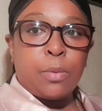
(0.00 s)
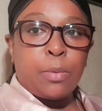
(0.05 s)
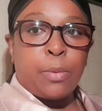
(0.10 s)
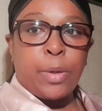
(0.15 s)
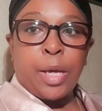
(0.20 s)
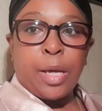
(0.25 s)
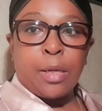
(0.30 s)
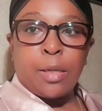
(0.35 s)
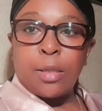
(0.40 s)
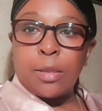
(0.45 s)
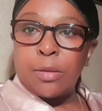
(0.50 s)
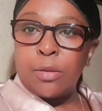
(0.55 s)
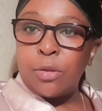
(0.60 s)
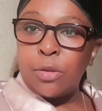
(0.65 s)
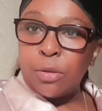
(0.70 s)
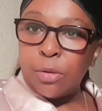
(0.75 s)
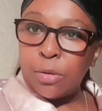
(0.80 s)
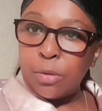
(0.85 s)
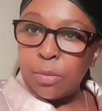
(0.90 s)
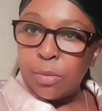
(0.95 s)
we had
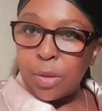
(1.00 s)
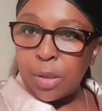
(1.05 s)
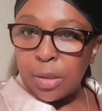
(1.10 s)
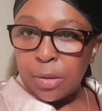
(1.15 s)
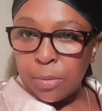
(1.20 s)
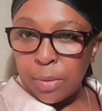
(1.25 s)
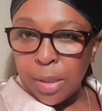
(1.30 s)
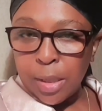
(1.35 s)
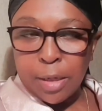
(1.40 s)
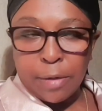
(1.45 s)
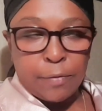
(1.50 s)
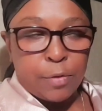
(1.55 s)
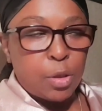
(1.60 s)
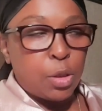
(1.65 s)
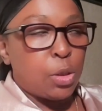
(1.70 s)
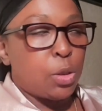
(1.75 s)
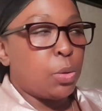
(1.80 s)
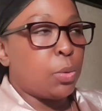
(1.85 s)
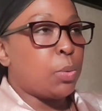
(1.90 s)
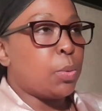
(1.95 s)
to do what we have to
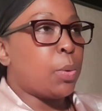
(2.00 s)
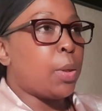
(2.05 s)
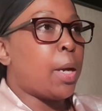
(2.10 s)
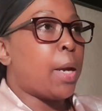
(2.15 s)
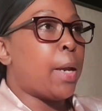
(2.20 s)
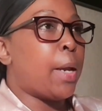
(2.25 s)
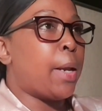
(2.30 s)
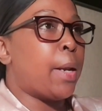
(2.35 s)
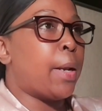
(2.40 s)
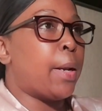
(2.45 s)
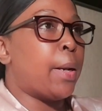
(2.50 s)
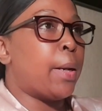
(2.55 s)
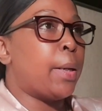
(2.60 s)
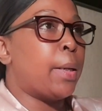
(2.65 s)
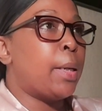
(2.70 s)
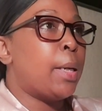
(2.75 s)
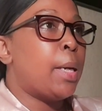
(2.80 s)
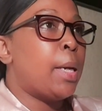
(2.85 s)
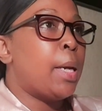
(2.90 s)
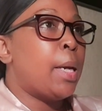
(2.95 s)
do. And
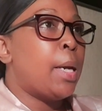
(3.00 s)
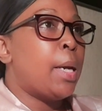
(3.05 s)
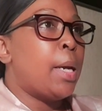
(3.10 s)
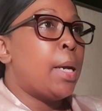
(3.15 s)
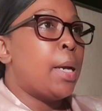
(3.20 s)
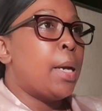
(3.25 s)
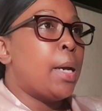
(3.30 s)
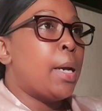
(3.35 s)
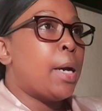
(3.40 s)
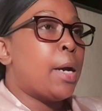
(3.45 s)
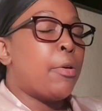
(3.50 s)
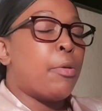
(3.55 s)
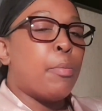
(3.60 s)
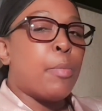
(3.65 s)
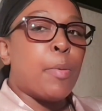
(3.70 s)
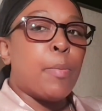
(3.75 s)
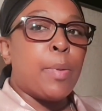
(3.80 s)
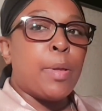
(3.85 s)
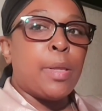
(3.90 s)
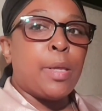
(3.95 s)
I
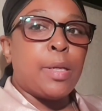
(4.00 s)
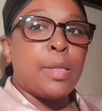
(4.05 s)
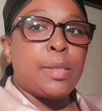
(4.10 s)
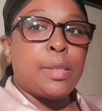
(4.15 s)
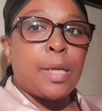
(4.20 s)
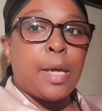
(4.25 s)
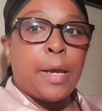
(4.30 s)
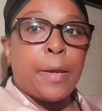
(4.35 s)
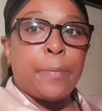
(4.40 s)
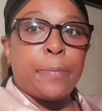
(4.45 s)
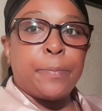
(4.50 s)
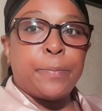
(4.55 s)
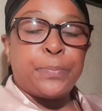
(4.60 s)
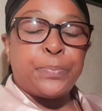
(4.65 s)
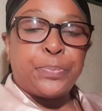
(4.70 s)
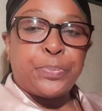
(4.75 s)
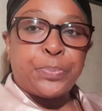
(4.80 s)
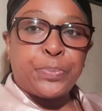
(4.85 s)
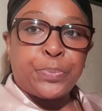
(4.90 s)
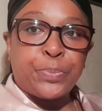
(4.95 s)
remember that time
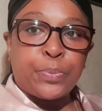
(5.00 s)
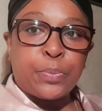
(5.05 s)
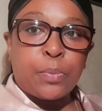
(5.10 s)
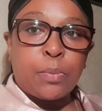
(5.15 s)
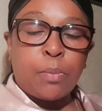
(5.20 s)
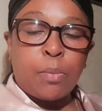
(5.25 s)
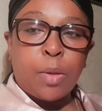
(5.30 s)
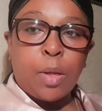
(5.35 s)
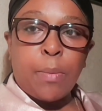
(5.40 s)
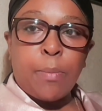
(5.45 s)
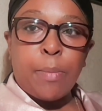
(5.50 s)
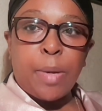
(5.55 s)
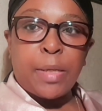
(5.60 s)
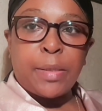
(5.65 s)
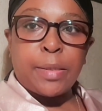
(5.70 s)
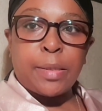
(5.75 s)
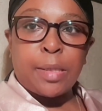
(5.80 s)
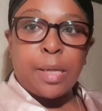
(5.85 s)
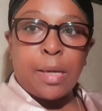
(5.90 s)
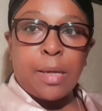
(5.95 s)
my
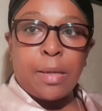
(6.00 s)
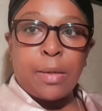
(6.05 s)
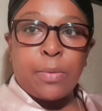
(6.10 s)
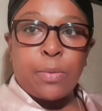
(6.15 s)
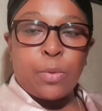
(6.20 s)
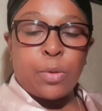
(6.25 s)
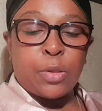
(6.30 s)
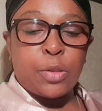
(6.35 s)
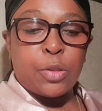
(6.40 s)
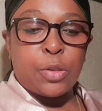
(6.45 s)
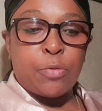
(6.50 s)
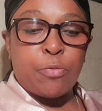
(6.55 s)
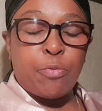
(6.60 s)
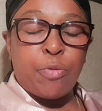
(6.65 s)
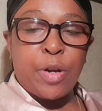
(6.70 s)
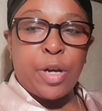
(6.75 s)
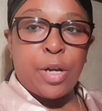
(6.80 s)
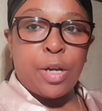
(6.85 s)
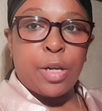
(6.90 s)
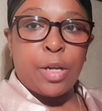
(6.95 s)
son was
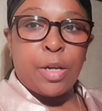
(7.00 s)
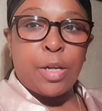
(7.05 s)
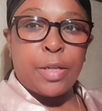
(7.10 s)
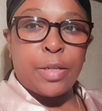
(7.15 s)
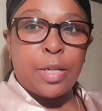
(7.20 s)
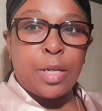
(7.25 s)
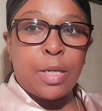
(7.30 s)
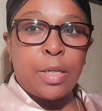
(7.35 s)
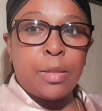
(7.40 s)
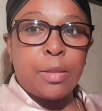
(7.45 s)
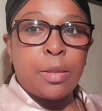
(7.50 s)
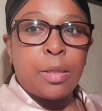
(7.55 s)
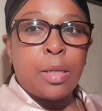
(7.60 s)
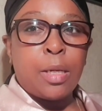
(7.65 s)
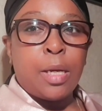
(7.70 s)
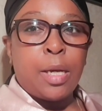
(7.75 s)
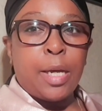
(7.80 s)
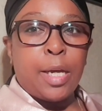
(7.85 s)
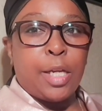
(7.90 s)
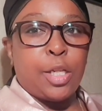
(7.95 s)
really little,
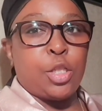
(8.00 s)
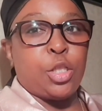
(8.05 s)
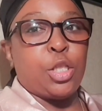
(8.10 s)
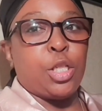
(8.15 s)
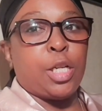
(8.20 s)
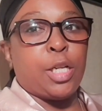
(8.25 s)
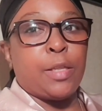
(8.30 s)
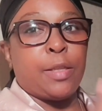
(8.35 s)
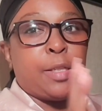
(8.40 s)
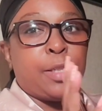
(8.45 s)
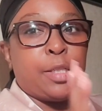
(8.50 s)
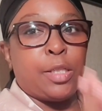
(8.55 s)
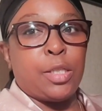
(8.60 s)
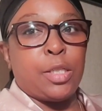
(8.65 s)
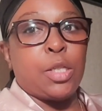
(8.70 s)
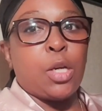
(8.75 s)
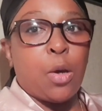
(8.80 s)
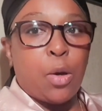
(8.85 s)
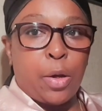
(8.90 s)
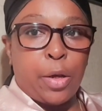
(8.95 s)
and she had this
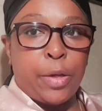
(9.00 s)
toy.